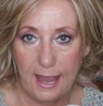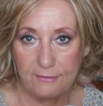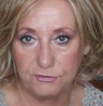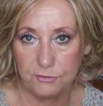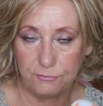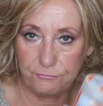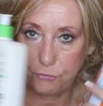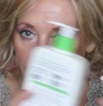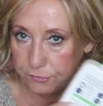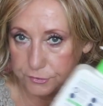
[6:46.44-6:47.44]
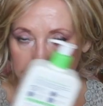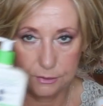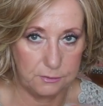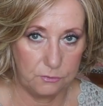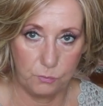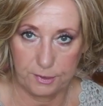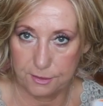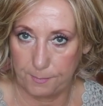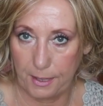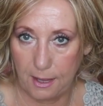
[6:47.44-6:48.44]
after the first
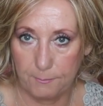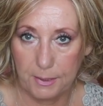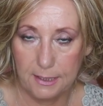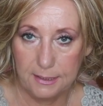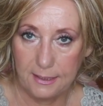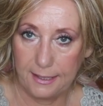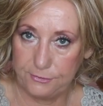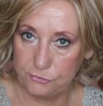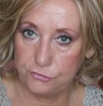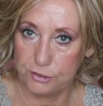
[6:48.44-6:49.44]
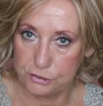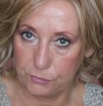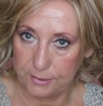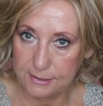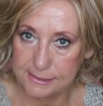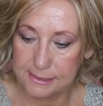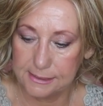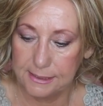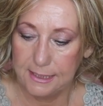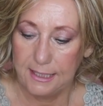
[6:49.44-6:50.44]
with the balm, I usually do
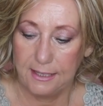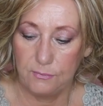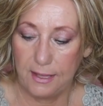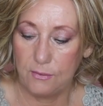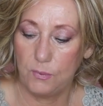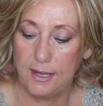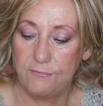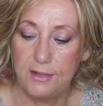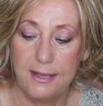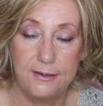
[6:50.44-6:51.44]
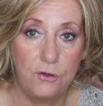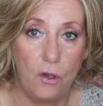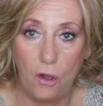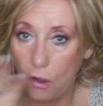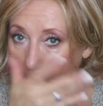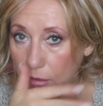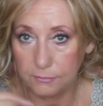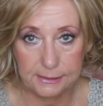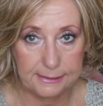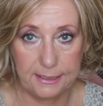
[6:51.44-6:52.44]
this, and then when I've got it
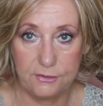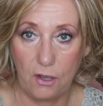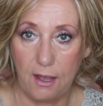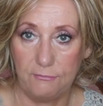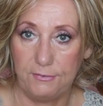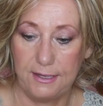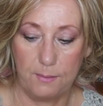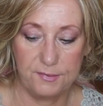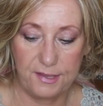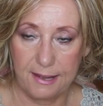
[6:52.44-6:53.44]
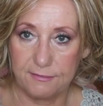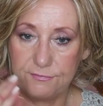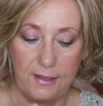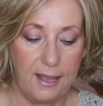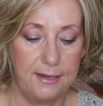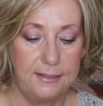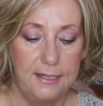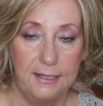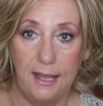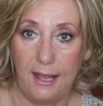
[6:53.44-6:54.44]
all cleaned off and I'm satisfied,
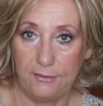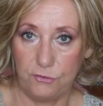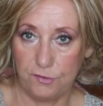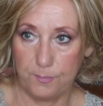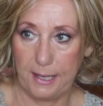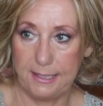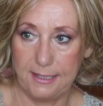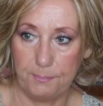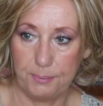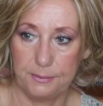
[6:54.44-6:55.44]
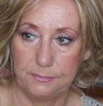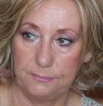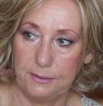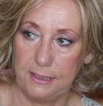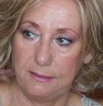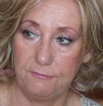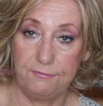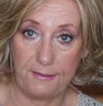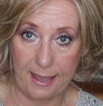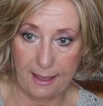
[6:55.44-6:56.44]
I'll use my
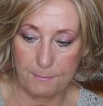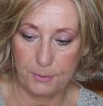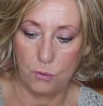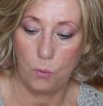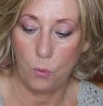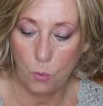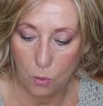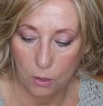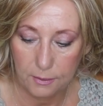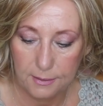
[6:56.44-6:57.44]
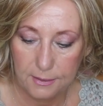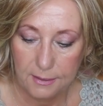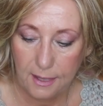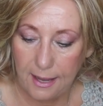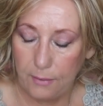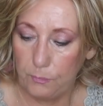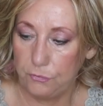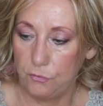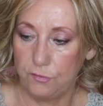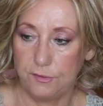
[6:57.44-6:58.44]
Nip+Fab, or I
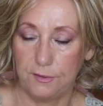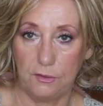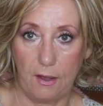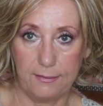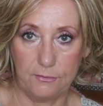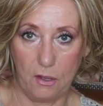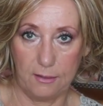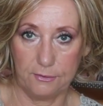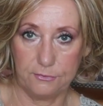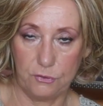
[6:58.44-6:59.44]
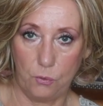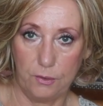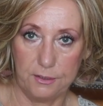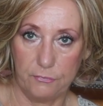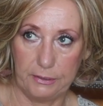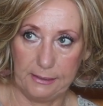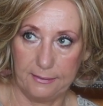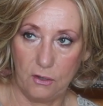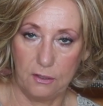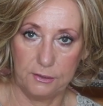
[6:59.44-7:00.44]
will use the glycolic, the Ordinary
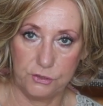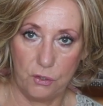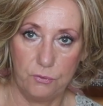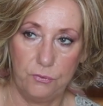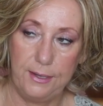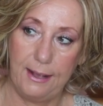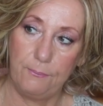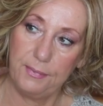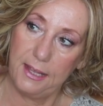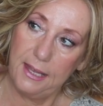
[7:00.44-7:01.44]
glycolic toner. Now,